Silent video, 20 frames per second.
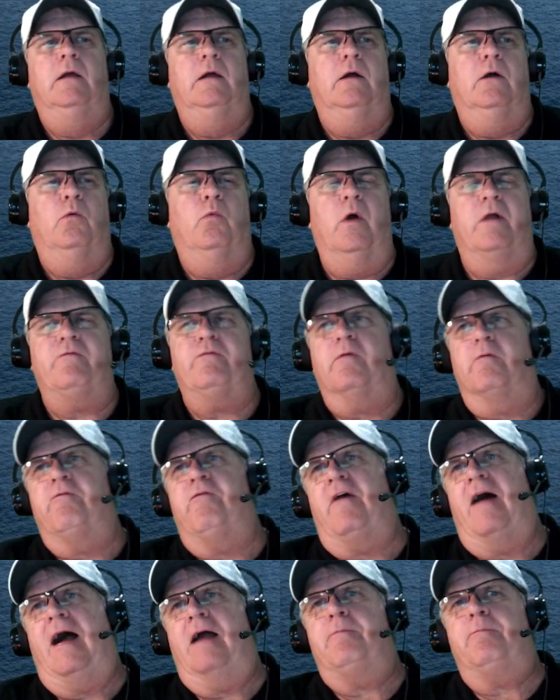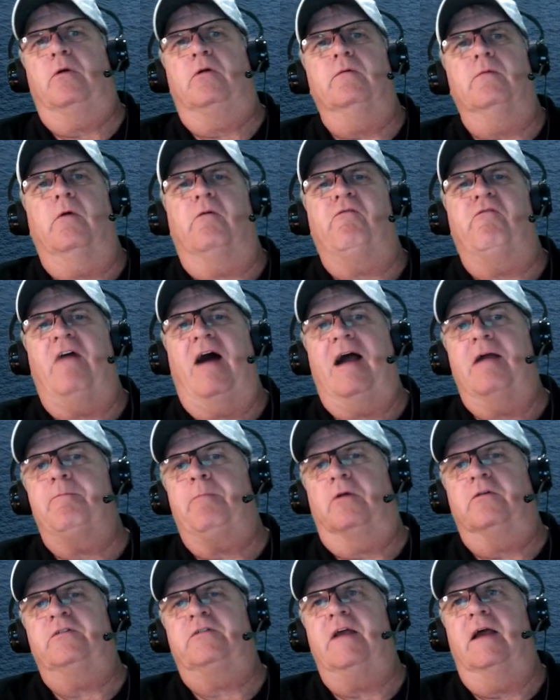went from
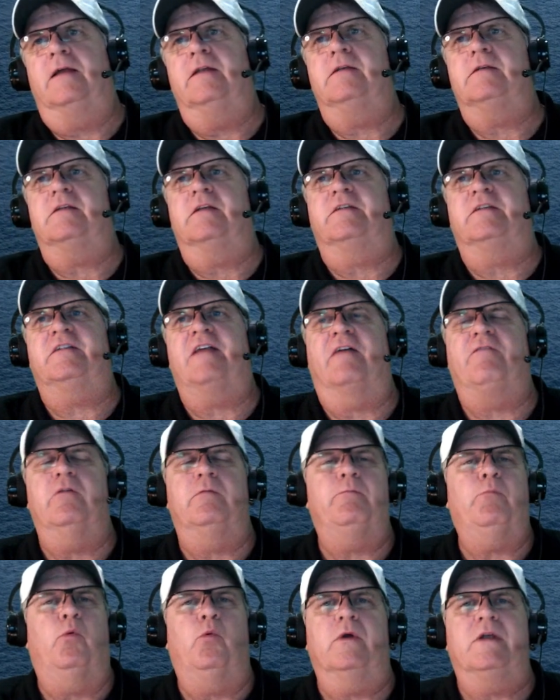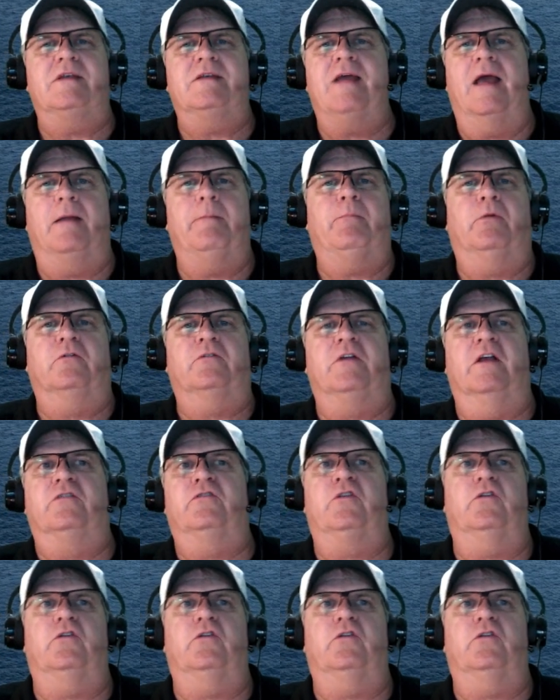5% to 7.10%.